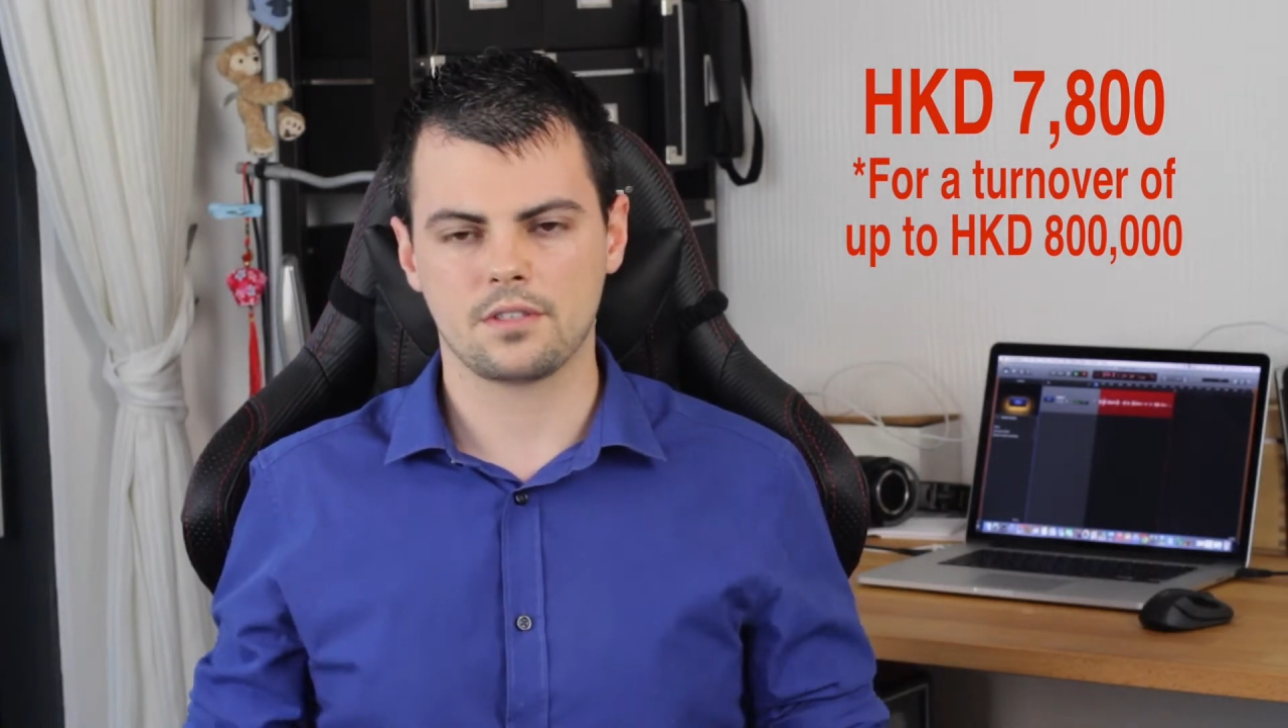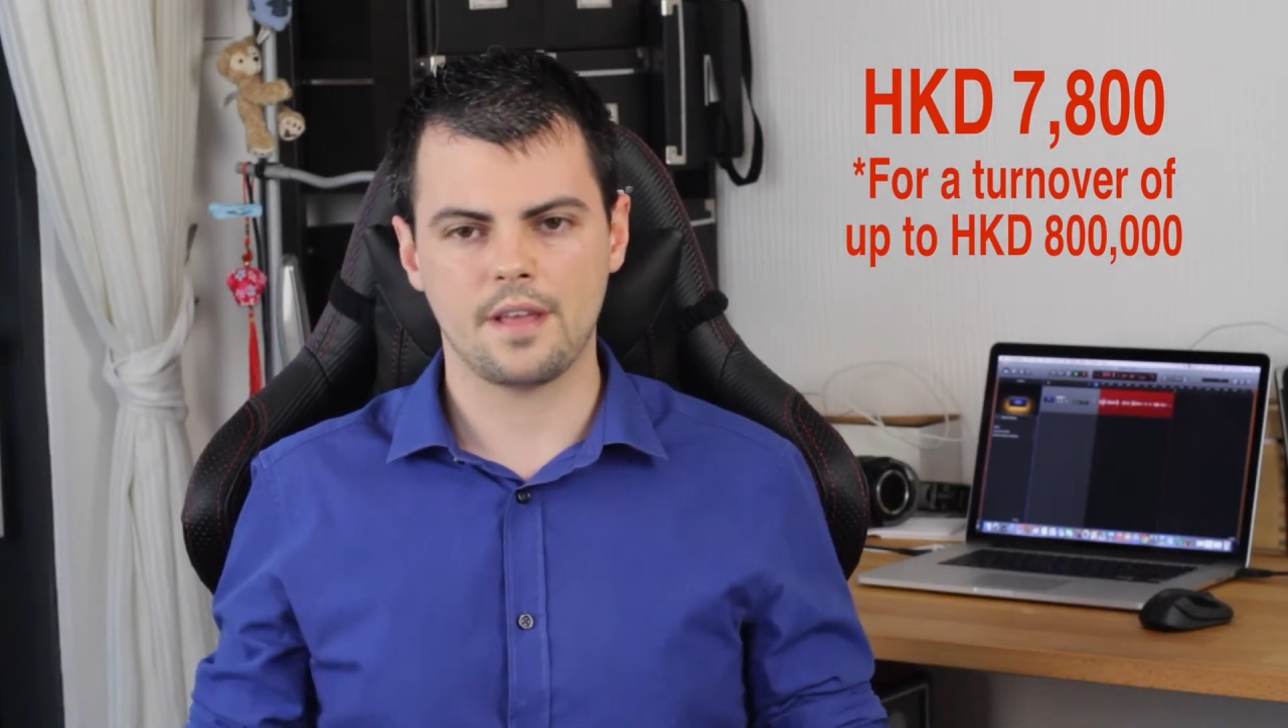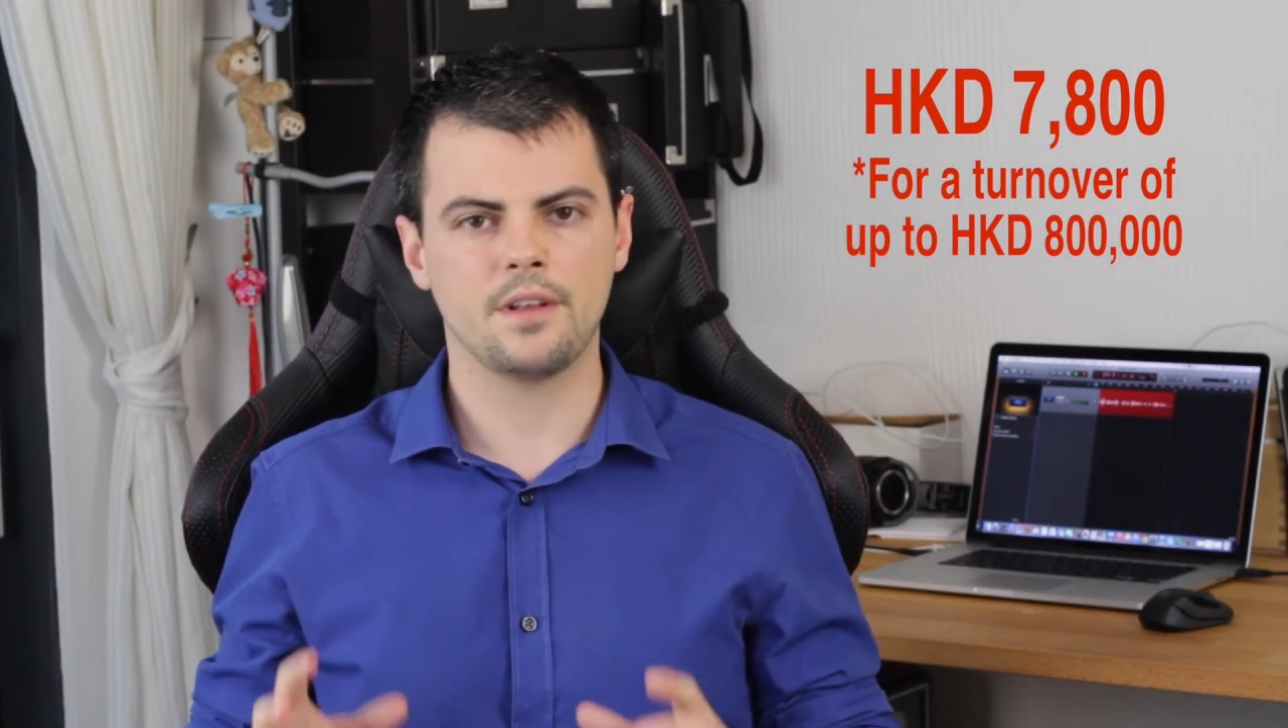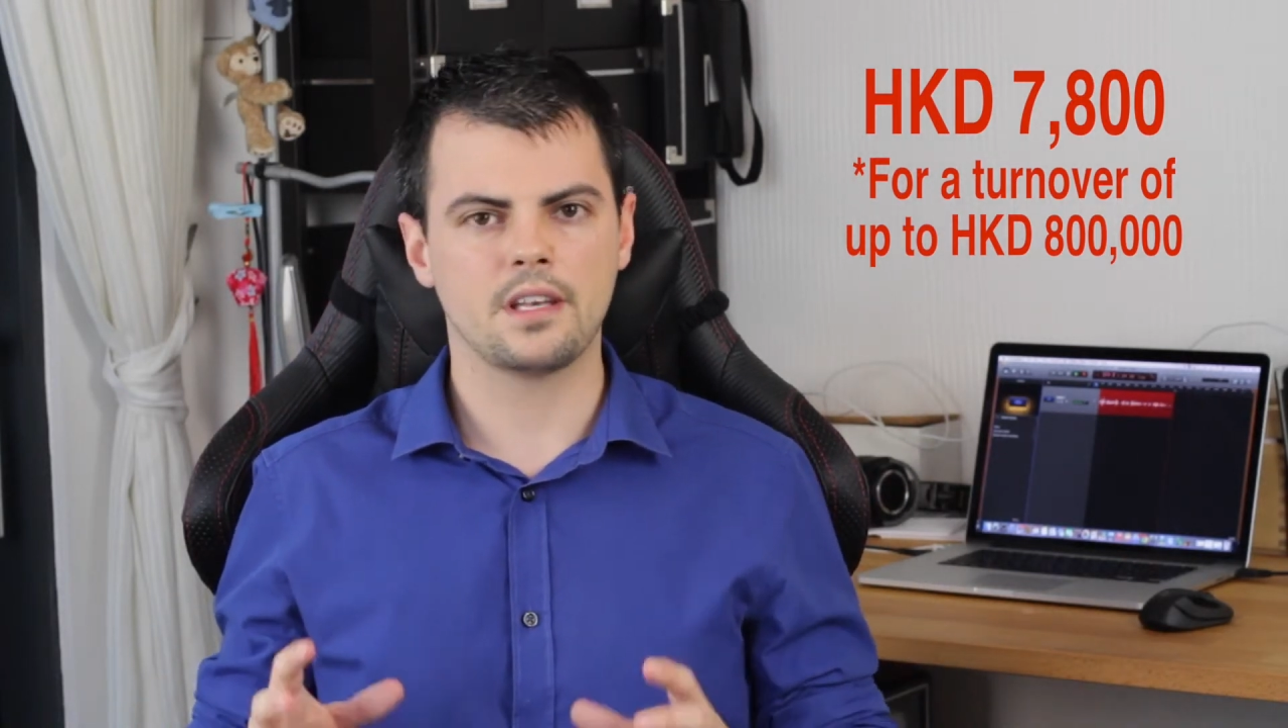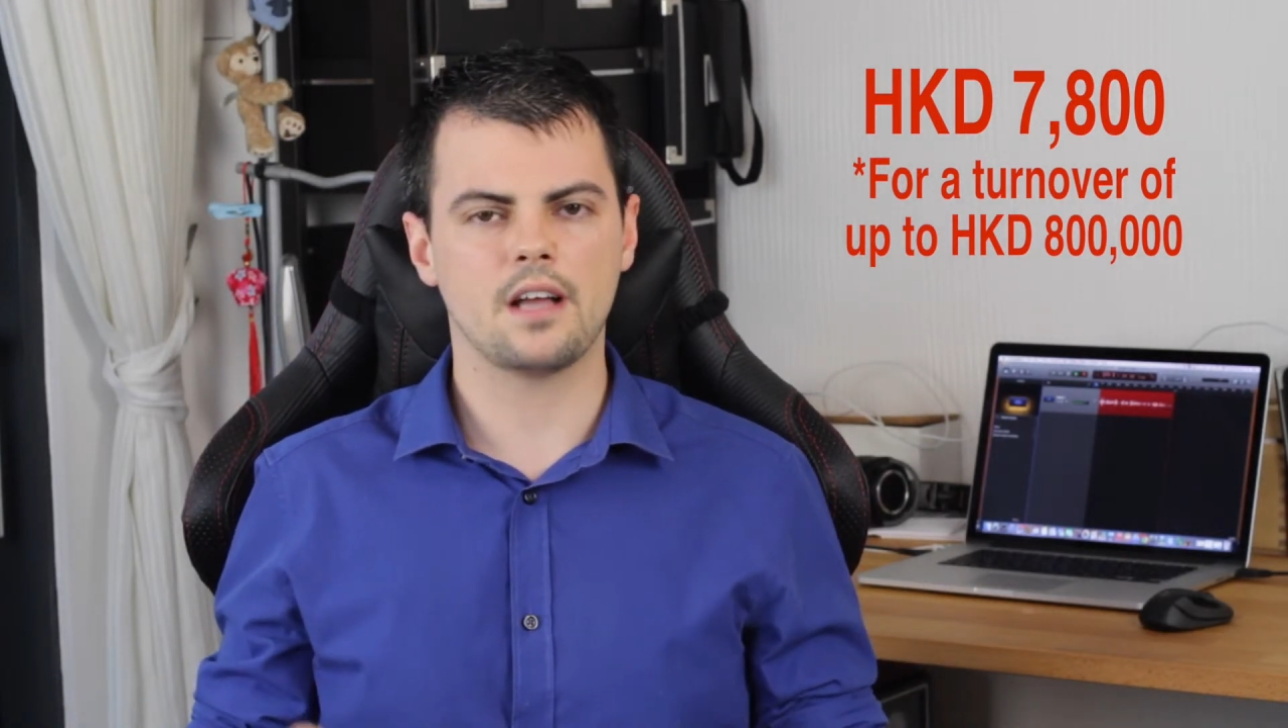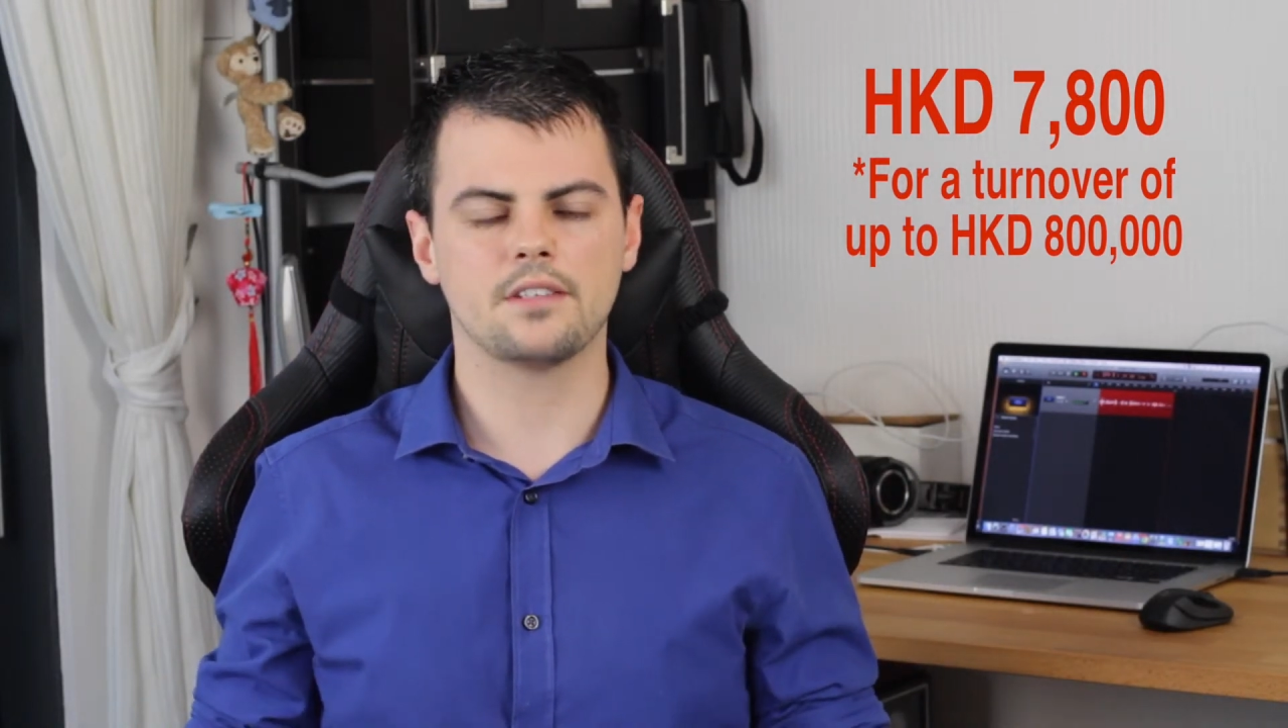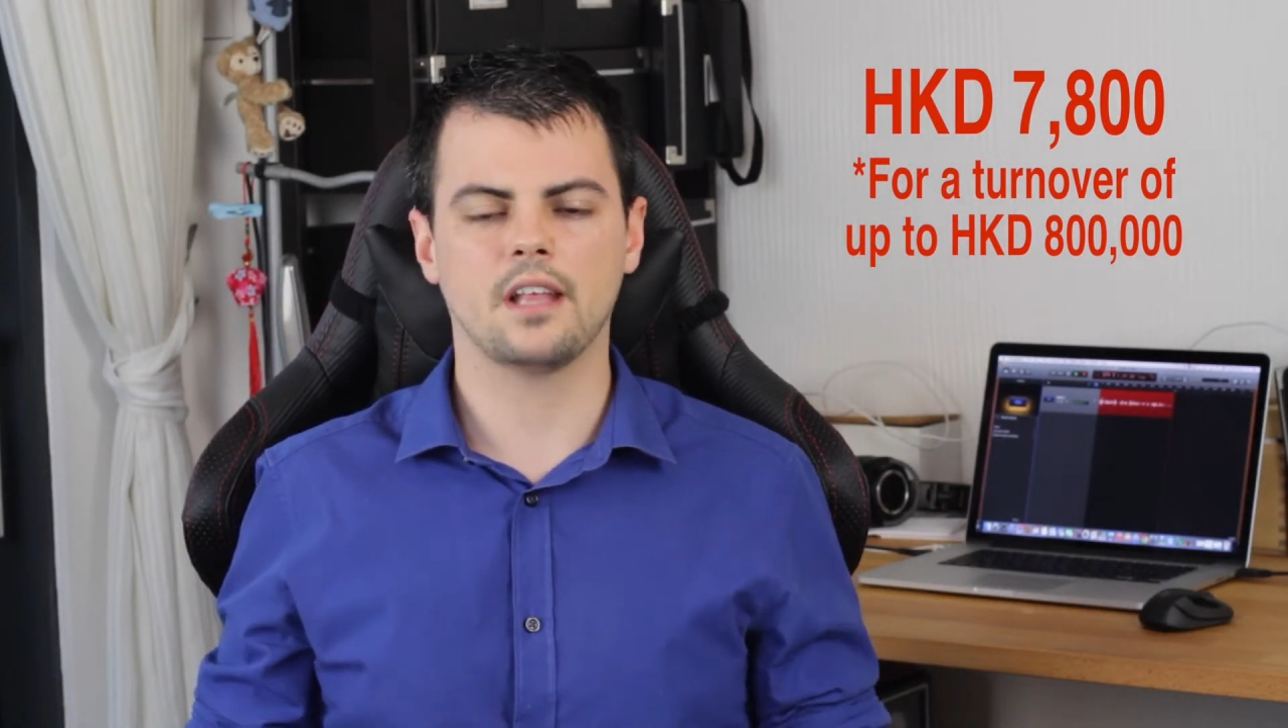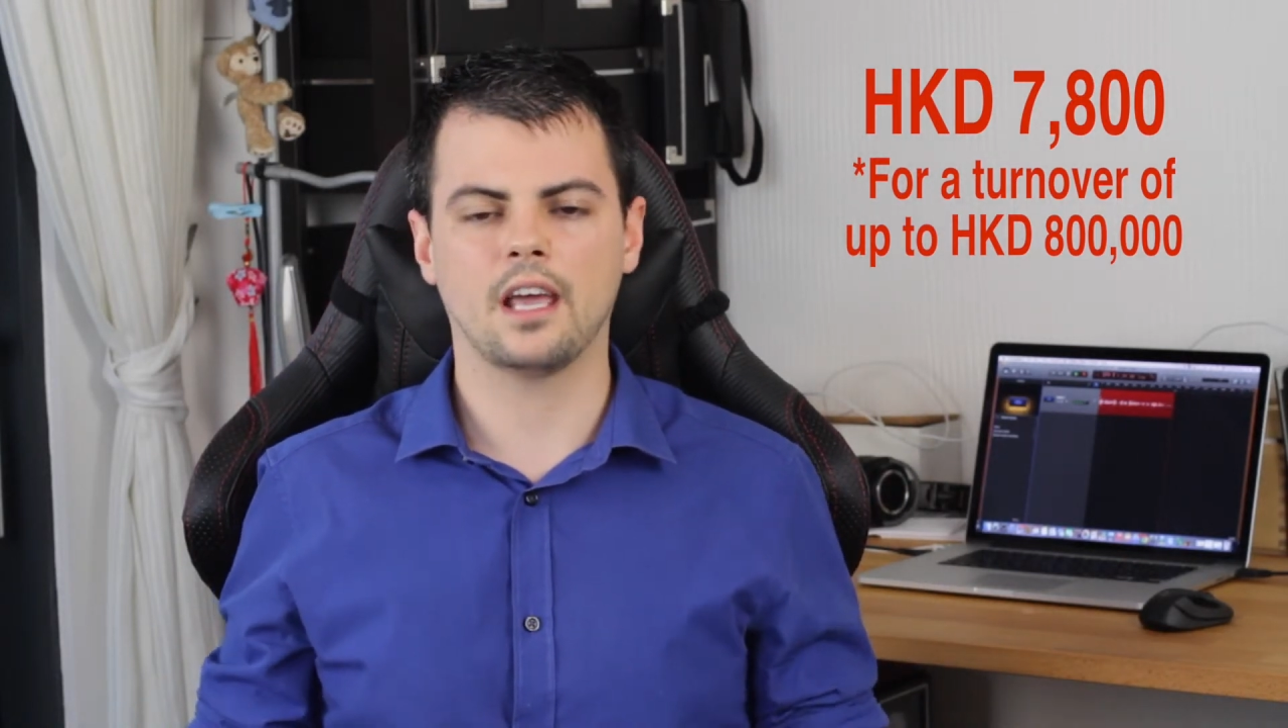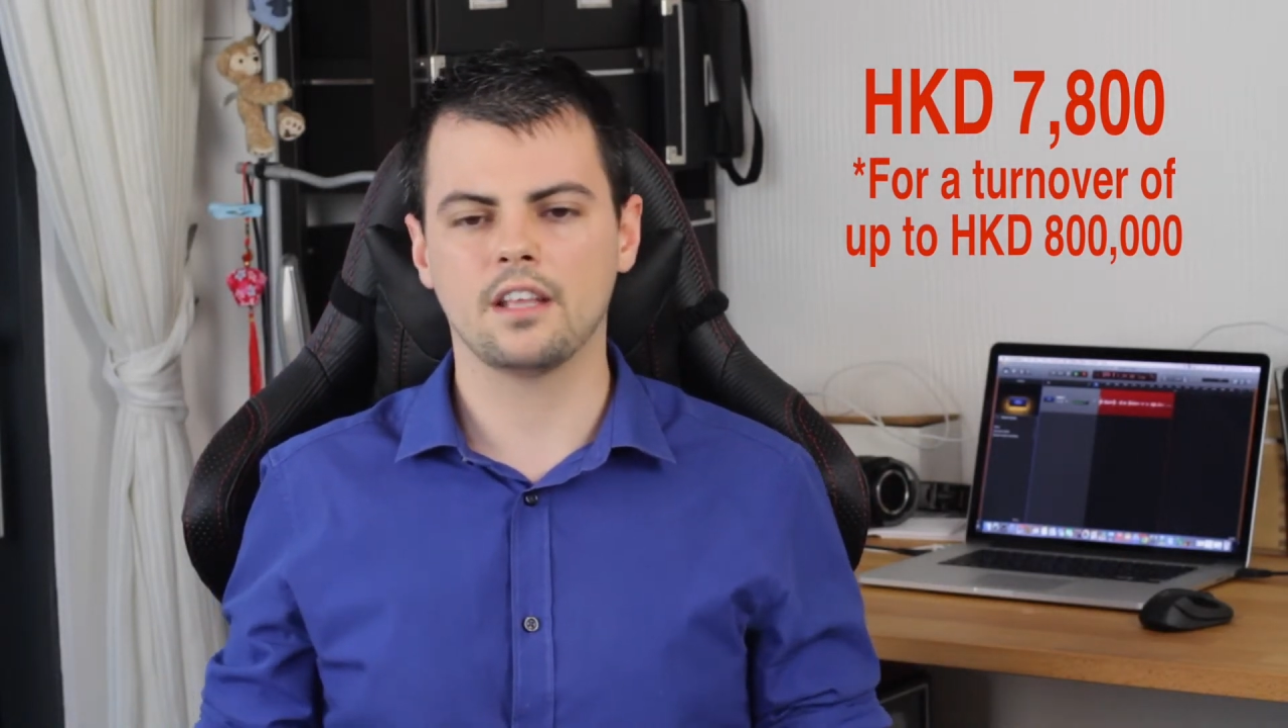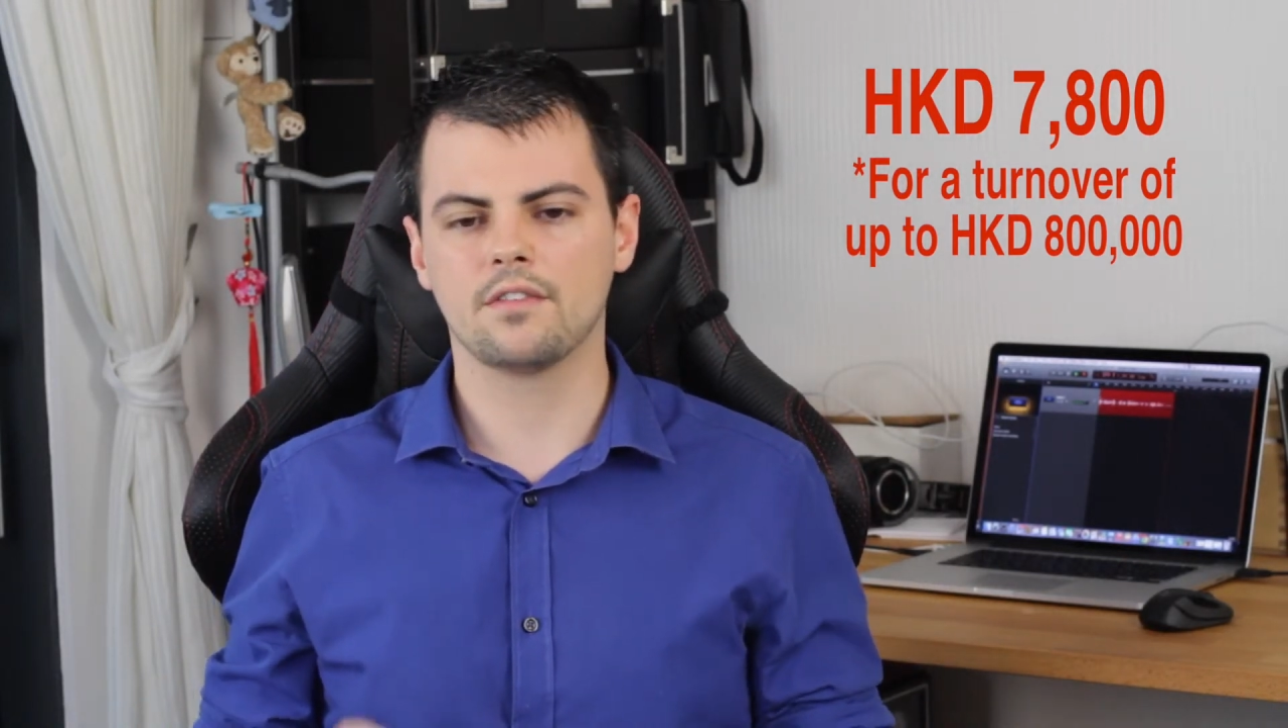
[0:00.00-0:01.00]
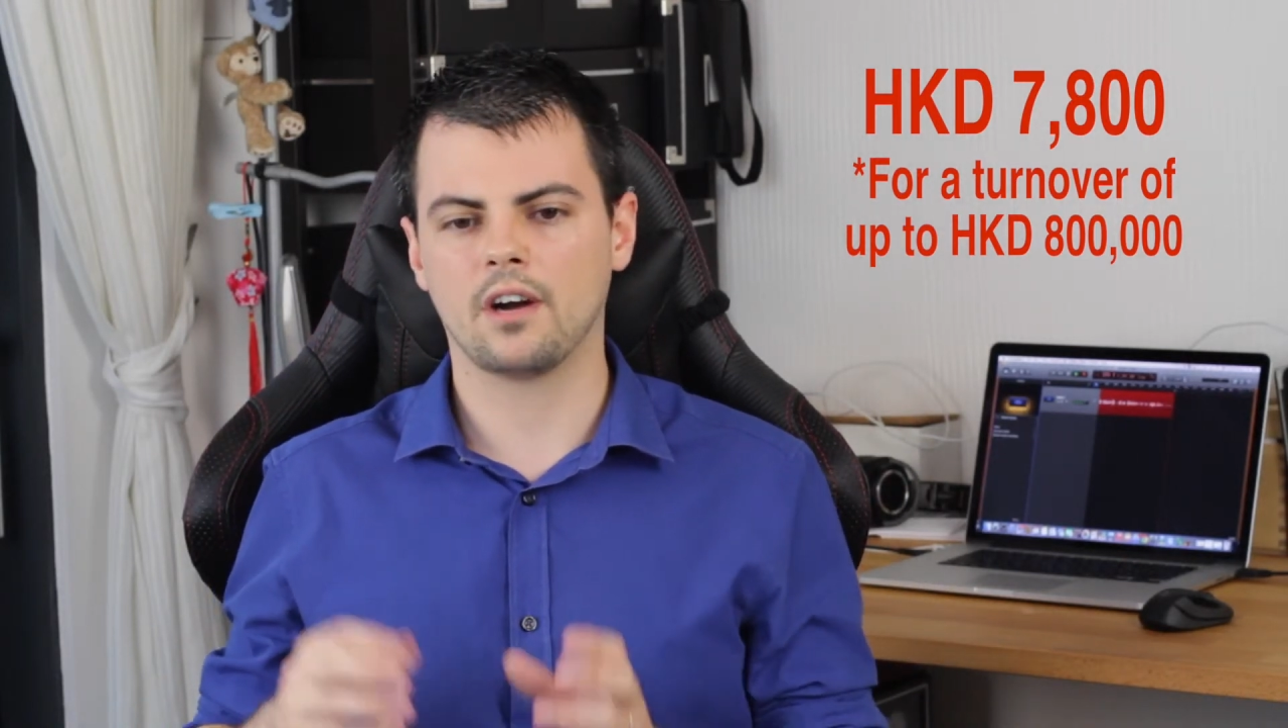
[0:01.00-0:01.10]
7,008